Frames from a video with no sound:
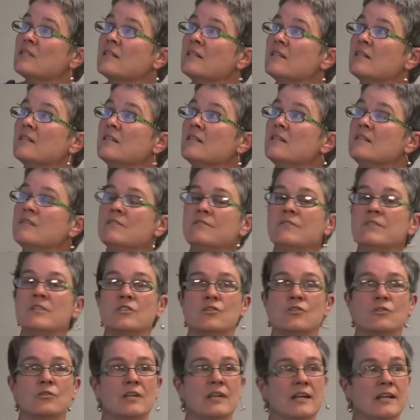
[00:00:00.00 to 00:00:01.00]
was at an
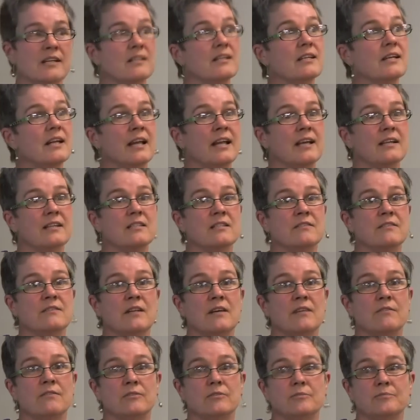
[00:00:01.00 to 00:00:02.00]
individual and a collective
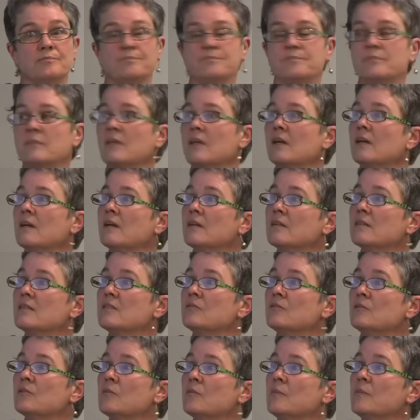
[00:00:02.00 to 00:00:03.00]
level. And I'll
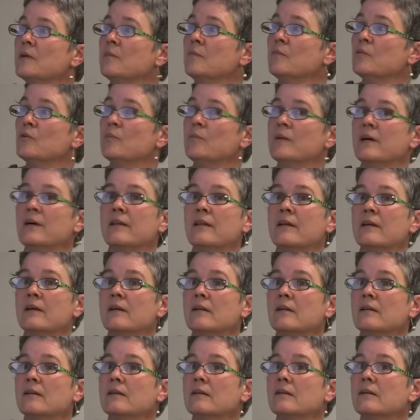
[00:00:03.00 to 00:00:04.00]
talk a bit more about
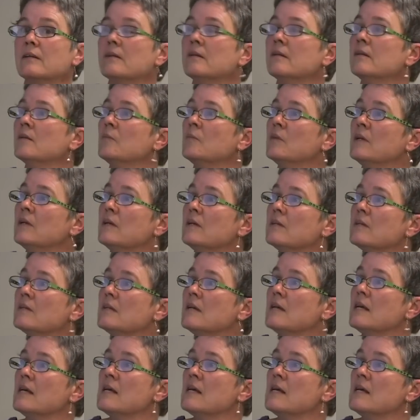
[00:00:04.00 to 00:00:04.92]
that in a minute.